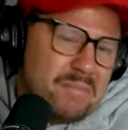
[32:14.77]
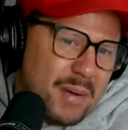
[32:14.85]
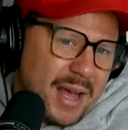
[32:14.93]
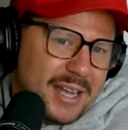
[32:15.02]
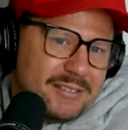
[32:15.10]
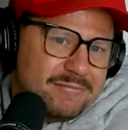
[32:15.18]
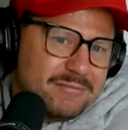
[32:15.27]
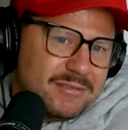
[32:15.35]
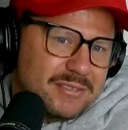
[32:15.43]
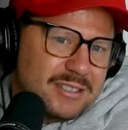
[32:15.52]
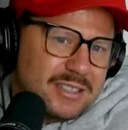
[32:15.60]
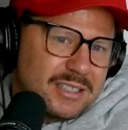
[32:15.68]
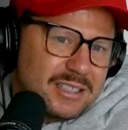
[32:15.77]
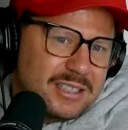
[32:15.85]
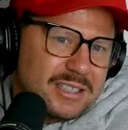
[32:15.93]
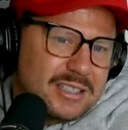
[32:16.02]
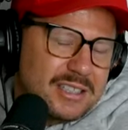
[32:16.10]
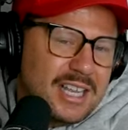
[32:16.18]
But
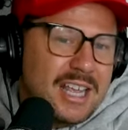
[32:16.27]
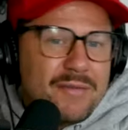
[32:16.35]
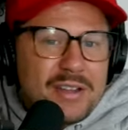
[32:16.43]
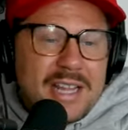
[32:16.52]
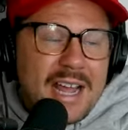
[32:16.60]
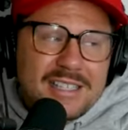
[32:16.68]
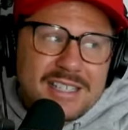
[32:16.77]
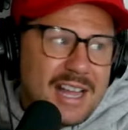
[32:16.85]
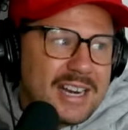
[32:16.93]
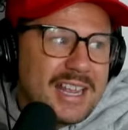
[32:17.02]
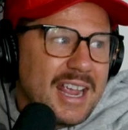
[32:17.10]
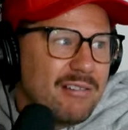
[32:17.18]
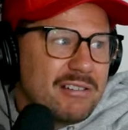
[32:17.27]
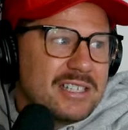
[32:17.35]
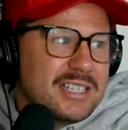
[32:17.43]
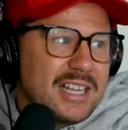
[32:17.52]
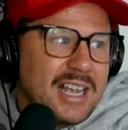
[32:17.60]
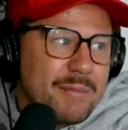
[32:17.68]
even that's not a guarantee.